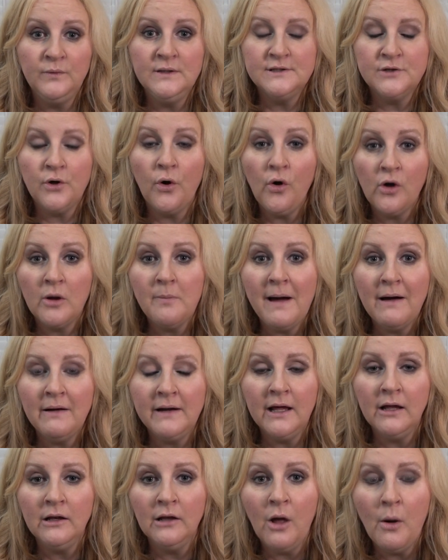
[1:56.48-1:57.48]
talk about
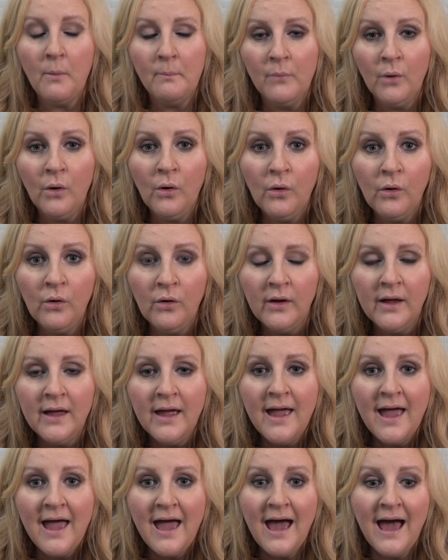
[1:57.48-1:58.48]
it a lot more.
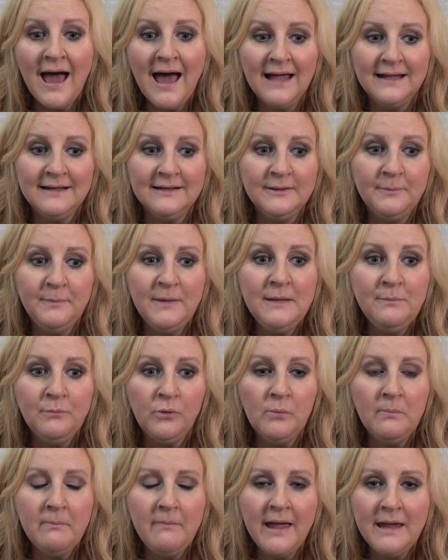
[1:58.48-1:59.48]
And
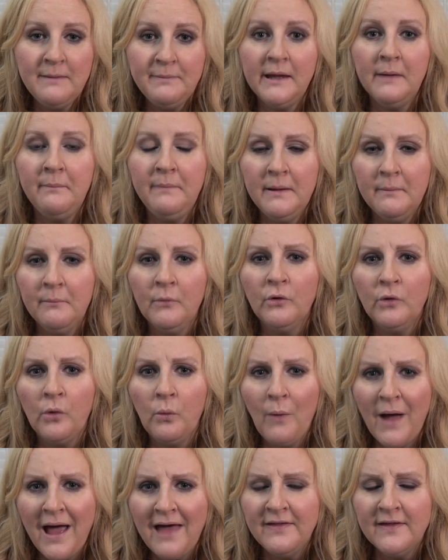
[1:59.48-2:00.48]
people may be a bit more
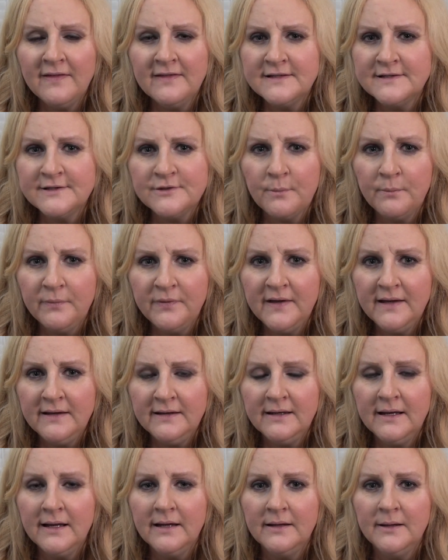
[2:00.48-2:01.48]
aware that there's
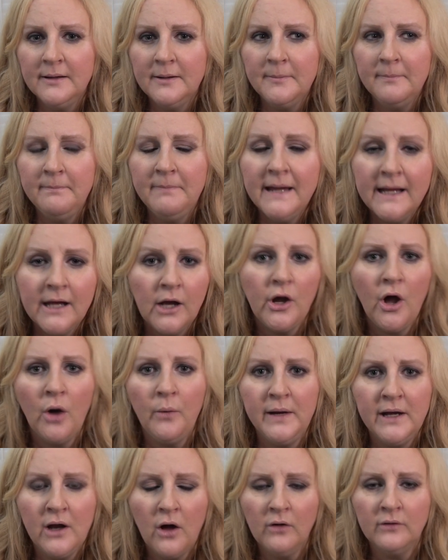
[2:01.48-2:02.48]
something bigger
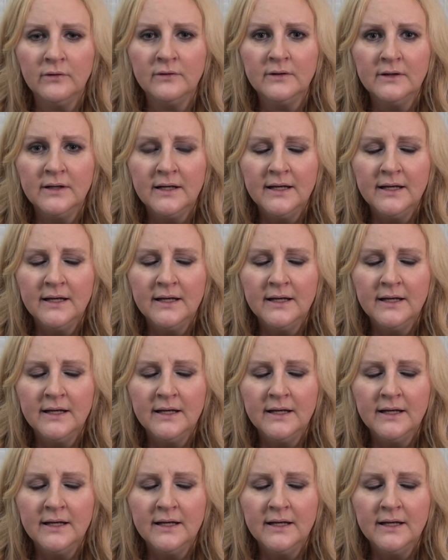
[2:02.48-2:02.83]
going on.